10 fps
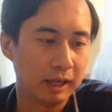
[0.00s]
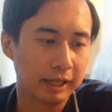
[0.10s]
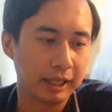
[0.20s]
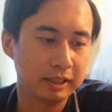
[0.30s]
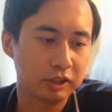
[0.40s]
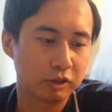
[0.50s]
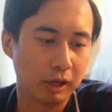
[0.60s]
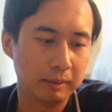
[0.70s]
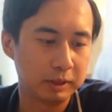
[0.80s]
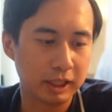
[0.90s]
I can't
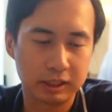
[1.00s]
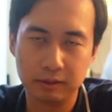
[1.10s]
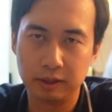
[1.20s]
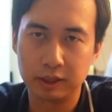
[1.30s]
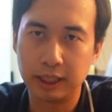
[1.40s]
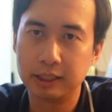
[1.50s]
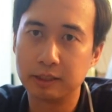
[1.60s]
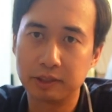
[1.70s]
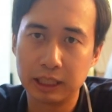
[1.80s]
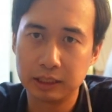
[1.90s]
describe the taste
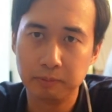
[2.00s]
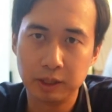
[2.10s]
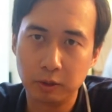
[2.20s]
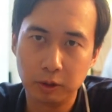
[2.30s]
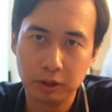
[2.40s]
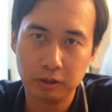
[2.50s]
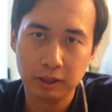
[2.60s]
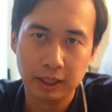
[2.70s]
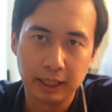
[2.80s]
of sesame oil.